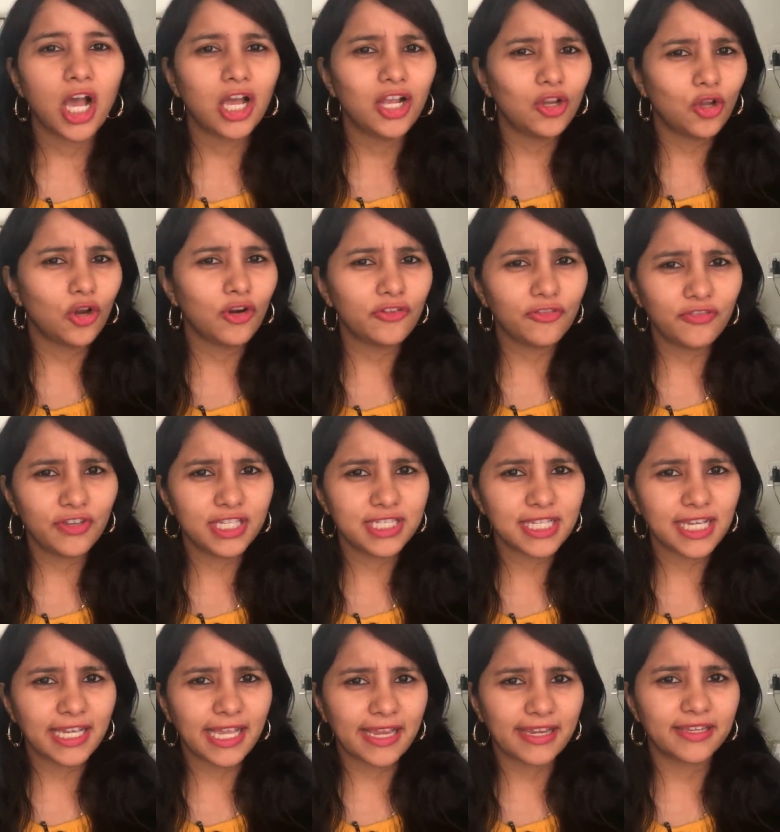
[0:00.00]
A lot of
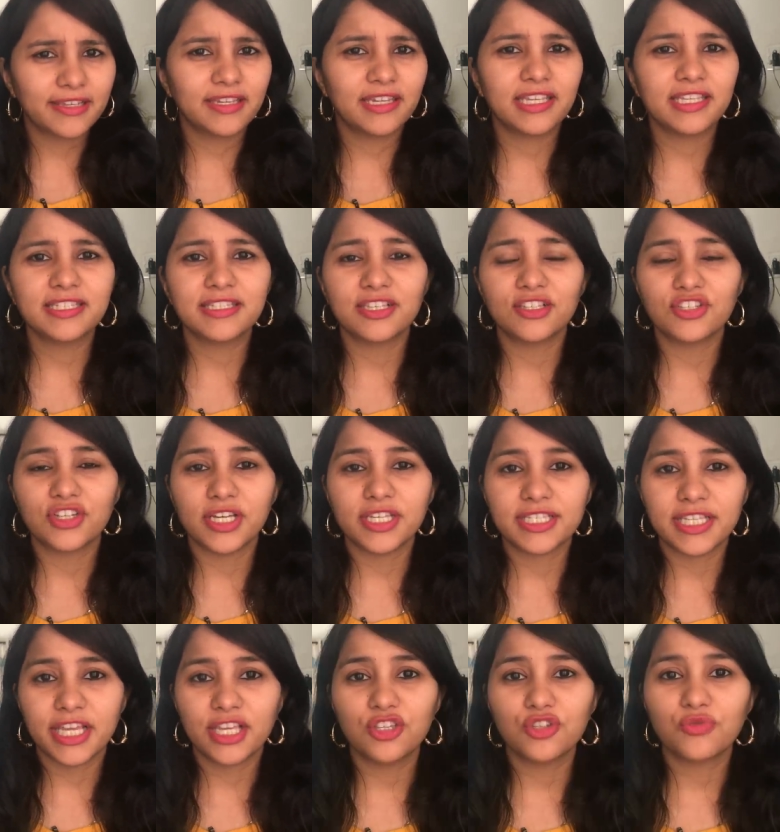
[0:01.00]
visa categories such
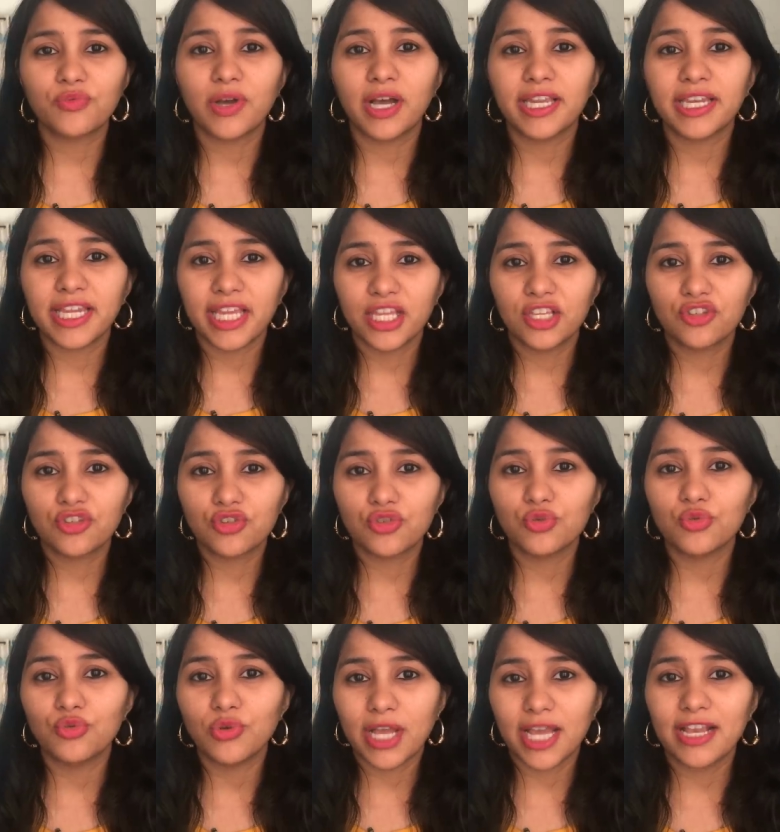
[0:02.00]
as H1,
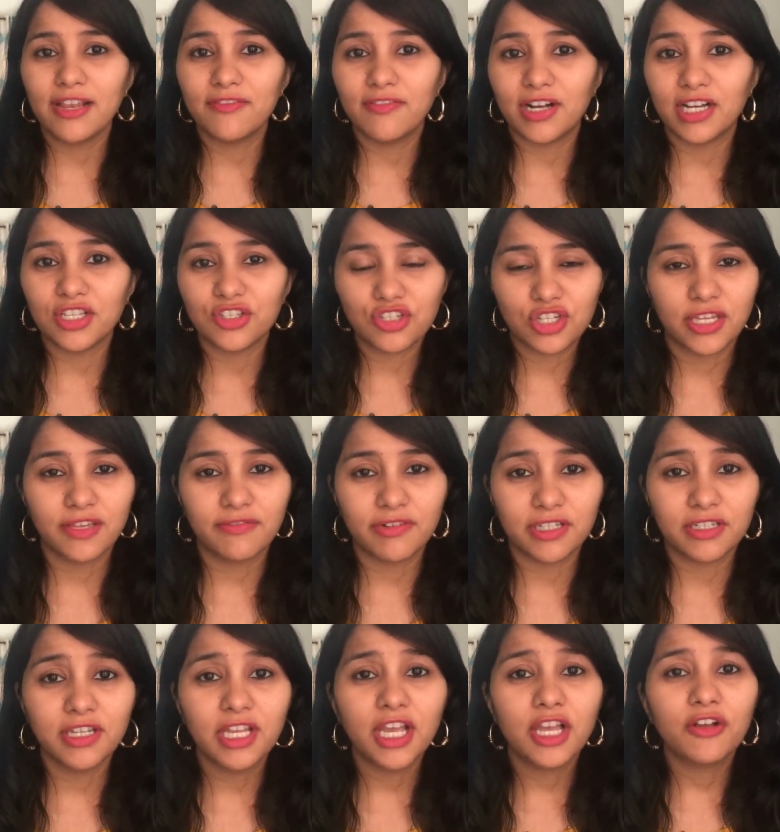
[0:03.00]
H2, L1,
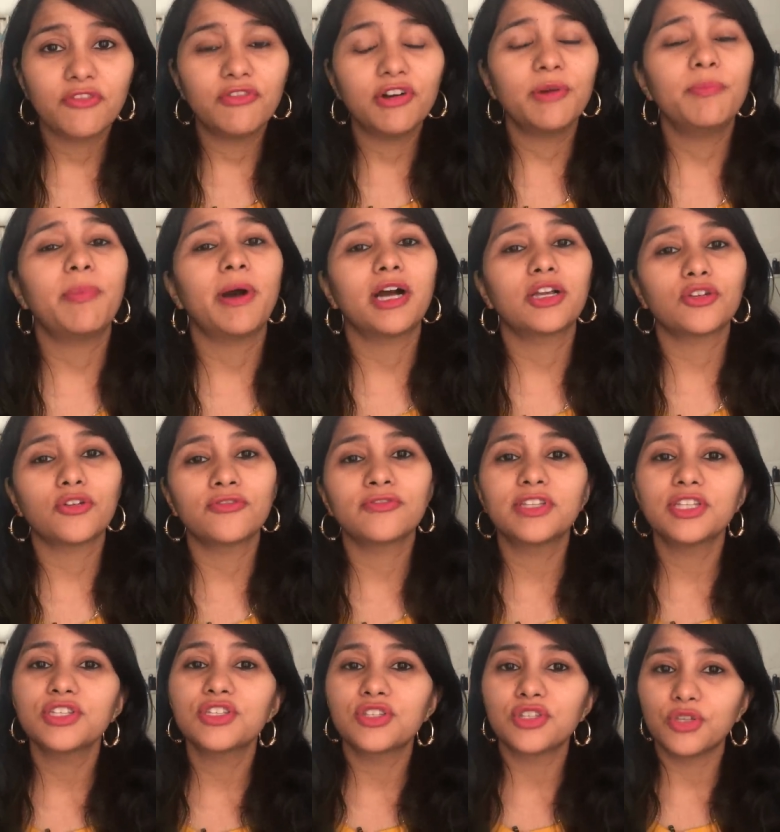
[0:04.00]
J1 were part
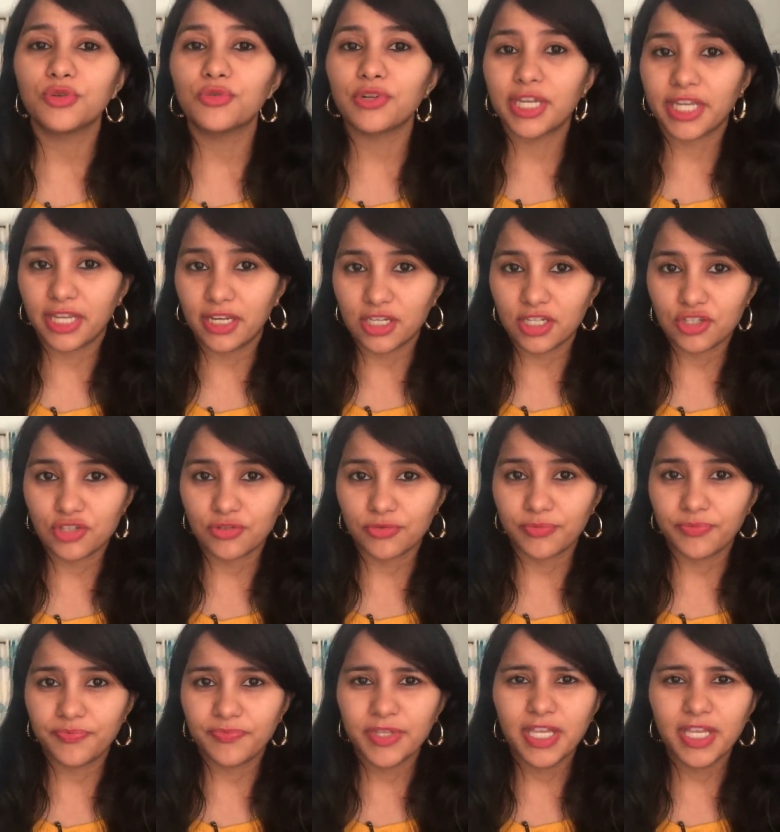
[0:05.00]
of this new regulation.